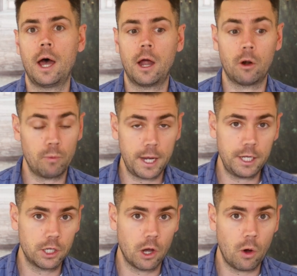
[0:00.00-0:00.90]
uh, are
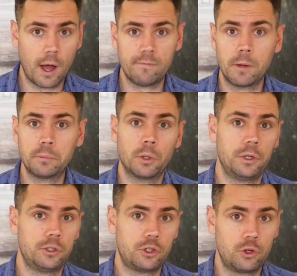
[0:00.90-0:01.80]
ready to go. I've
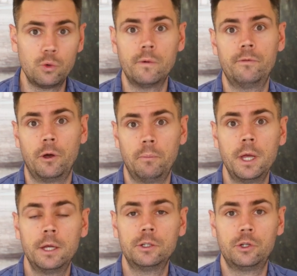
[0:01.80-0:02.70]
uploaded two of them
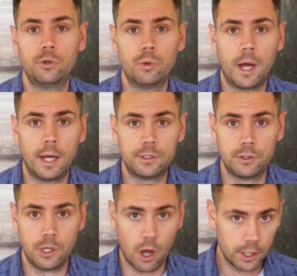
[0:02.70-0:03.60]
to, uh,
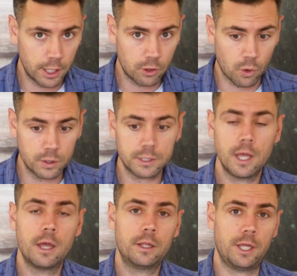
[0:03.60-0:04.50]
to the online course
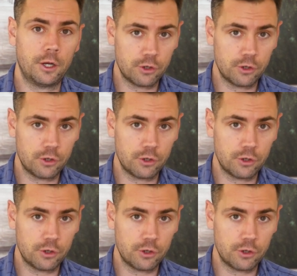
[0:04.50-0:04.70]
the